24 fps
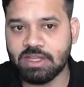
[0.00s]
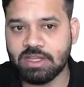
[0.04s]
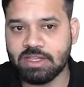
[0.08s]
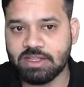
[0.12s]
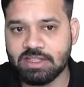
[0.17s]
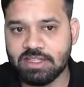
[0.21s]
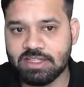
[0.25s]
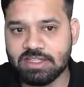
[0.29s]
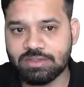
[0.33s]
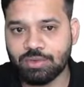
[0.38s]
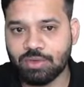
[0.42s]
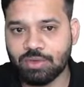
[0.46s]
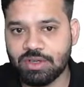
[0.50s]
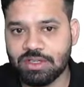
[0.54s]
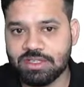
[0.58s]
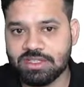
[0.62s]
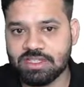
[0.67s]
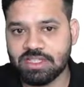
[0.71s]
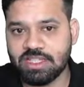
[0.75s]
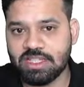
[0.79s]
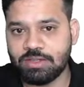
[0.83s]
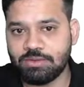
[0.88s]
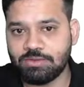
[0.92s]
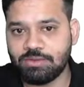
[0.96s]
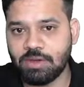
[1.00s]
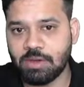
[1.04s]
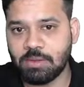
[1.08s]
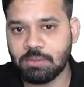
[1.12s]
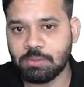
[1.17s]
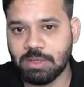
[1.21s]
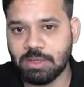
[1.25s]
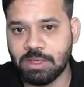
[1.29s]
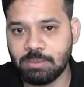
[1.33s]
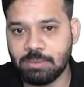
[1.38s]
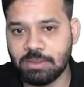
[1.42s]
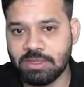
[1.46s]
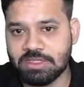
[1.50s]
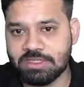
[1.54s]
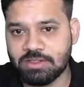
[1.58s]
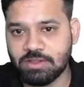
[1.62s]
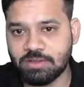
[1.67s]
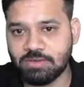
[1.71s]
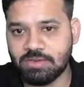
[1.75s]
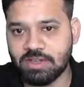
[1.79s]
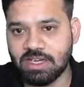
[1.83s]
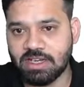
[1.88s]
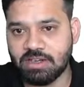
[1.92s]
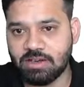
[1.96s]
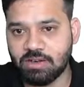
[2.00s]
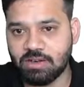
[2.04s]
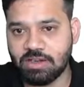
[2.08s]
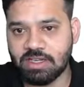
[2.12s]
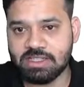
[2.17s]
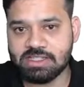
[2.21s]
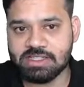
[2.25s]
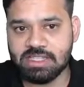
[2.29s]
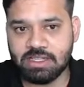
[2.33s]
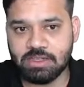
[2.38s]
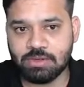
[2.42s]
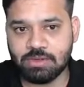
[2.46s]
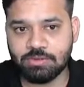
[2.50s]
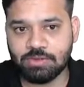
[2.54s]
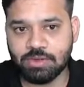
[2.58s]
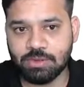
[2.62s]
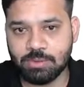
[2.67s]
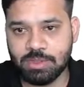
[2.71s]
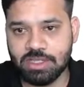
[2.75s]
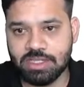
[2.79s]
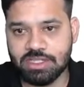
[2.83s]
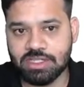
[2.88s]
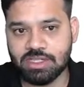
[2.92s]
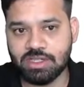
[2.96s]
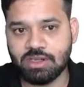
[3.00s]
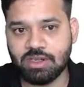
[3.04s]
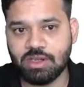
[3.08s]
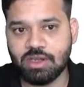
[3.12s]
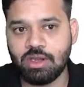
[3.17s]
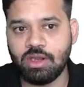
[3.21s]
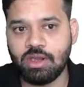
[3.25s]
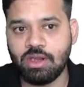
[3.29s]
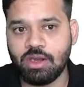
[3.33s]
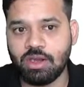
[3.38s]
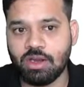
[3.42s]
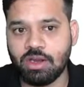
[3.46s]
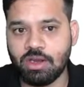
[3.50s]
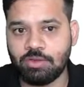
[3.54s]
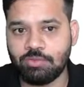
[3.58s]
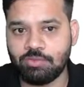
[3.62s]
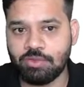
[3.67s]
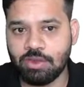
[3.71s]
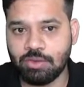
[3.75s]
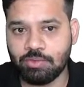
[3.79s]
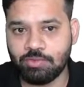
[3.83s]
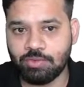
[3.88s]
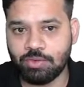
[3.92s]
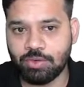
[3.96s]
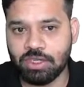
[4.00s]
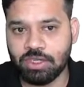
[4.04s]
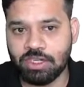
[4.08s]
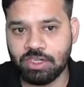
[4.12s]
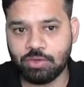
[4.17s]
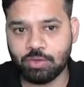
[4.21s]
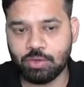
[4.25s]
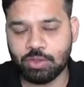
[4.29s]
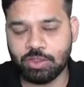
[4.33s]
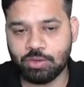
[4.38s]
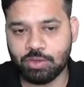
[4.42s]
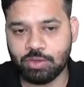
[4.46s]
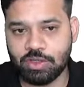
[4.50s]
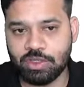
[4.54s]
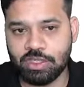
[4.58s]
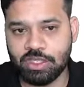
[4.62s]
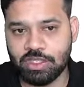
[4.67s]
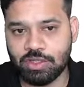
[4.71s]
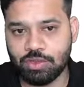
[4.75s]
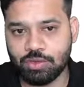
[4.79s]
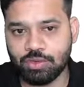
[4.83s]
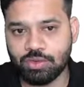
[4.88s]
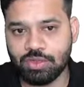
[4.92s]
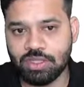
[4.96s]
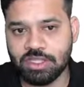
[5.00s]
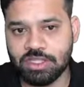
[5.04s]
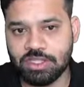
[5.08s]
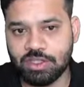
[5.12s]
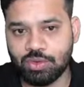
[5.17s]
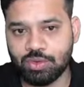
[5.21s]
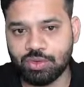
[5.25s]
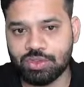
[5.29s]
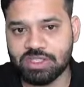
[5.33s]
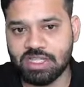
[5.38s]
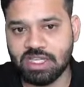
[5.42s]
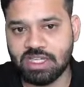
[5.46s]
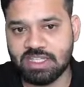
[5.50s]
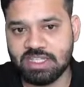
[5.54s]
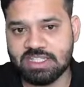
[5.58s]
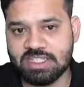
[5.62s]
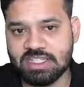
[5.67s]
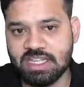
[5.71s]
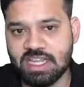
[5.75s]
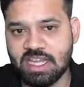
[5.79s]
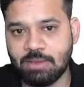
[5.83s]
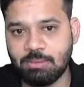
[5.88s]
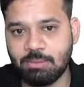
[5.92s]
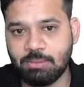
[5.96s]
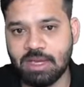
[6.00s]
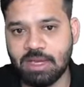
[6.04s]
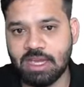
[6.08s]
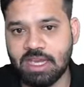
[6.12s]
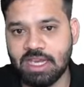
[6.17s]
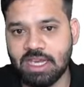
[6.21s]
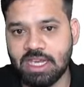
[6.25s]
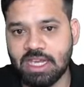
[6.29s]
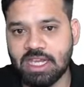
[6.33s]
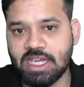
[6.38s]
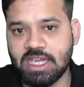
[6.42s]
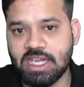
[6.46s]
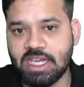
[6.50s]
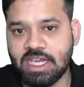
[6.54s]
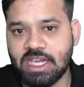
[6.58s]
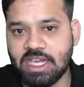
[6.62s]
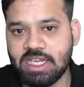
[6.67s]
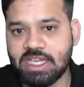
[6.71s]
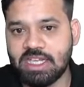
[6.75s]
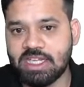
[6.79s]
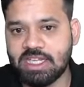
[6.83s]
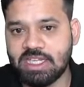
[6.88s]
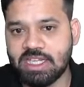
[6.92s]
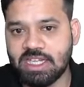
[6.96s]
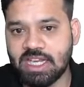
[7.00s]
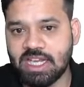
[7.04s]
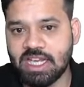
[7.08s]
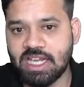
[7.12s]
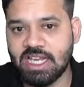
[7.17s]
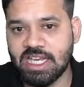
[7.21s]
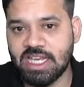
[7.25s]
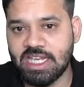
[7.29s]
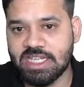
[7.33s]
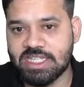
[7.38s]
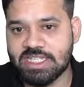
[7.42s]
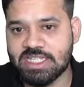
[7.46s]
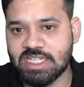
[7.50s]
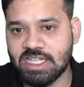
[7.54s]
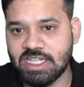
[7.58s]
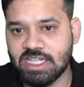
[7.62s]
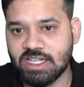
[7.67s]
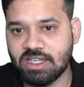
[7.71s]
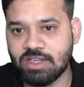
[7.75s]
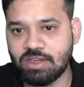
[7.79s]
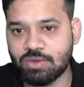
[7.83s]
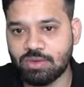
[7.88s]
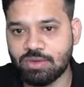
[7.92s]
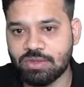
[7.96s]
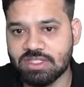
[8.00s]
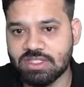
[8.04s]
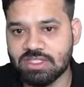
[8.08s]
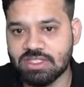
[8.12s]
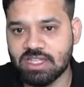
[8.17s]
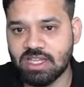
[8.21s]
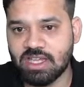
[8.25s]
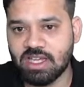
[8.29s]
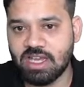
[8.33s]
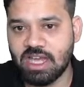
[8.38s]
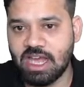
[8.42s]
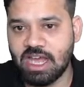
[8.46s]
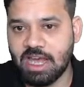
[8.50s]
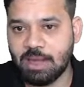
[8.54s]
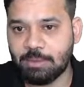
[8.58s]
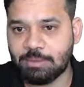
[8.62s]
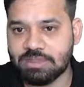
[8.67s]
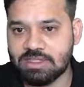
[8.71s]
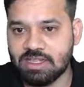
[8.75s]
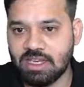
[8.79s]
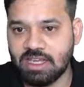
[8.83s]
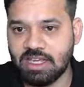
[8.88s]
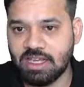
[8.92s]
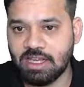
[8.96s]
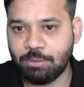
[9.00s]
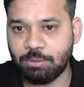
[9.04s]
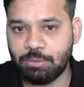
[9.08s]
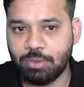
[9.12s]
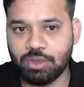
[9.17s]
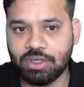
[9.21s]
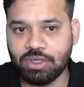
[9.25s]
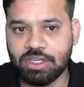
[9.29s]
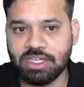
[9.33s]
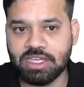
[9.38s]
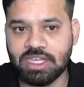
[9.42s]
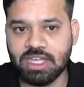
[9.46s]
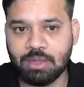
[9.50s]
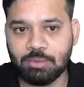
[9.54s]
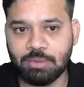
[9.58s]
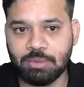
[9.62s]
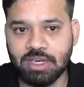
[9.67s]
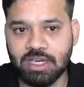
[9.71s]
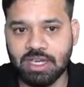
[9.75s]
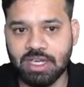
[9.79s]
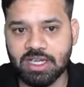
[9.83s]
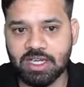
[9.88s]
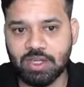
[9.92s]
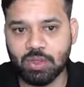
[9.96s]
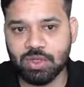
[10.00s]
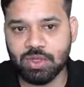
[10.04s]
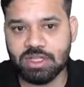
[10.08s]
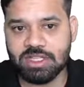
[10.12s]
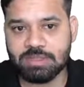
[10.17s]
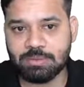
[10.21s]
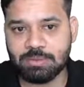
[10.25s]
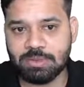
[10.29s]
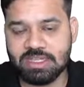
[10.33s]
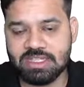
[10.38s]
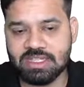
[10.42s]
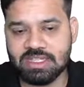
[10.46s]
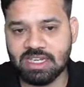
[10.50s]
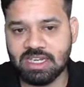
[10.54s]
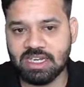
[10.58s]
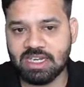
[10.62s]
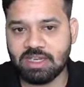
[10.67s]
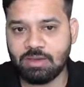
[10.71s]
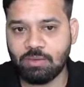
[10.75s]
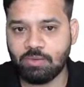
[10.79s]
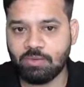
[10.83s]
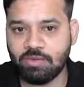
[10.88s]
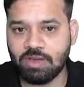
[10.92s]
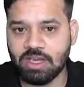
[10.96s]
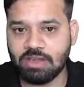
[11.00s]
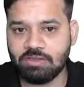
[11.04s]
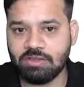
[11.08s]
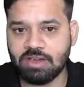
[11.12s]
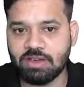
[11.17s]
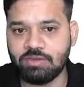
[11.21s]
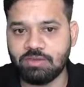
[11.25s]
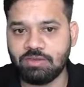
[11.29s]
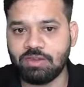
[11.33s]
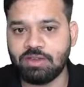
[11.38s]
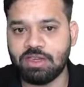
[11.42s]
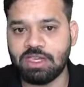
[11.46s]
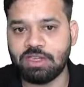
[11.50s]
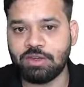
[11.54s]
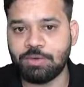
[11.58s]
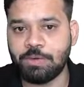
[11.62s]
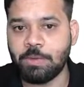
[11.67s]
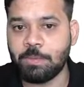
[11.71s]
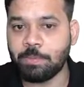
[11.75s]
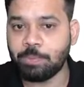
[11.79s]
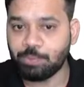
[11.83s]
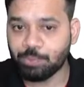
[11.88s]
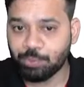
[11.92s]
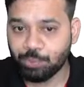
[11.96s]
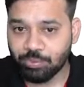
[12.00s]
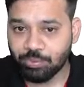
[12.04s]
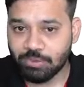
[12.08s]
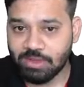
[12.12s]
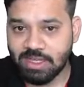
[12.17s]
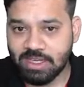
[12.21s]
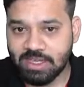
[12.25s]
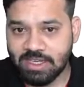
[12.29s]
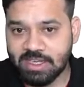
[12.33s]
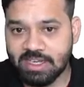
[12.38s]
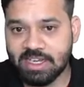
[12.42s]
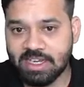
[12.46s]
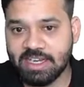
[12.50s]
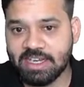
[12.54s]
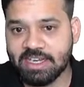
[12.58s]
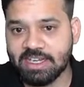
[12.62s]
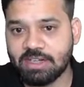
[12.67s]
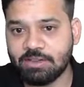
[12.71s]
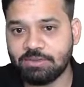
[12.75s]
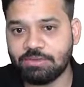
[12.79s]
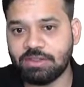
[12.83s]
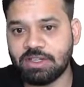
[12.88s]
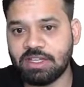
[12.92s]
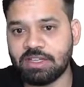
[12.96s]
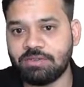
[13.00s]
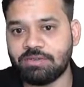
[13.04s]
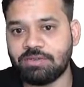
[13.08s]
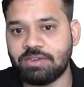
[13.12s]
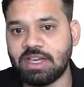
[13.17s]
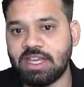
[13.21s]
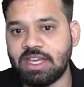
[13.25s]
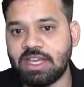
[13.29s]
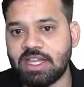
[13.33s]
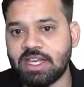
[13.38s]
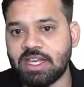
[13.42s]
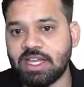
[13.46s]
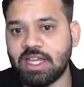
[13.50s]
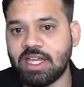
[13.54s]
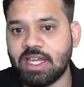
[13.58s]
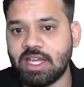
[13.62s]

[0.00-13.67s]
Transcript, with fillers: This was informed by Ministry of Electronics and Information on Feb 14, 2022. The new Chinese app ban in India list includes apps like Beauty Camera, Dual Space Light, Viva Video, Garena Free Fire,